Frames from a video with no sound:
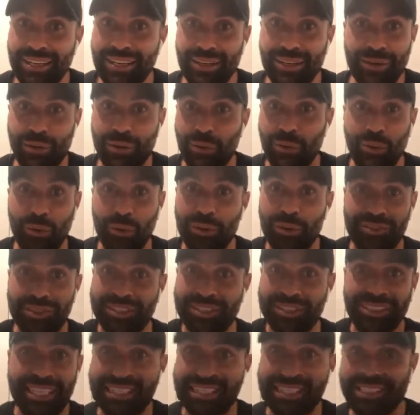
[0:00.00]
all of
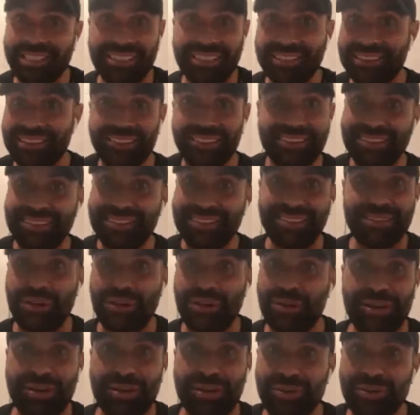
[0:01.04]
a sudden
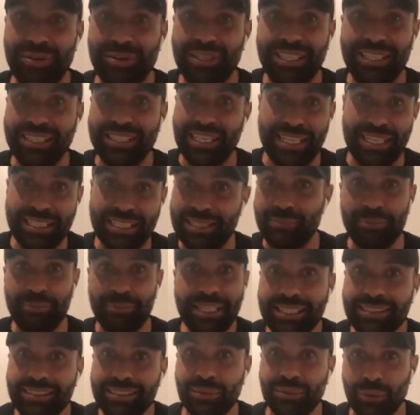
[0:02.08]
not in the
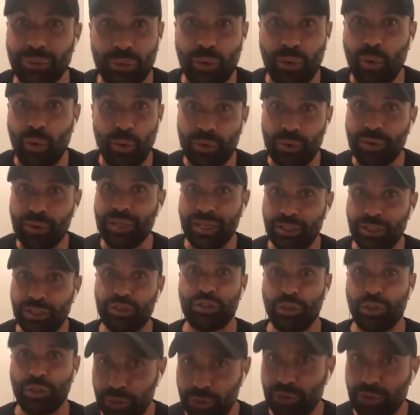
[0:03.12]
mix or
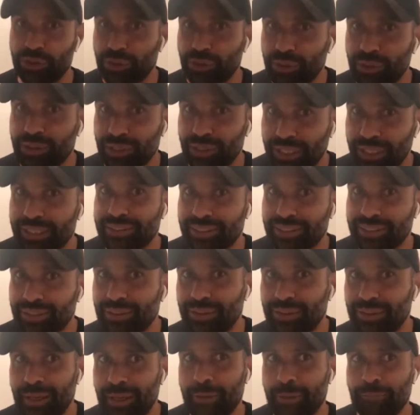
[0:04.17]
certain
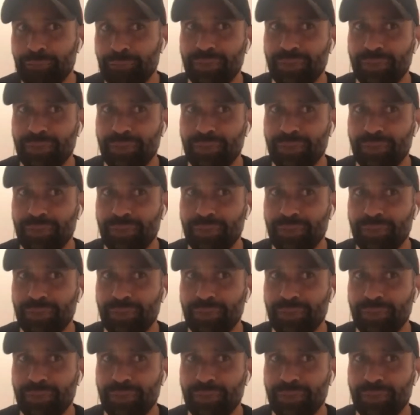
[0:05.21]
so.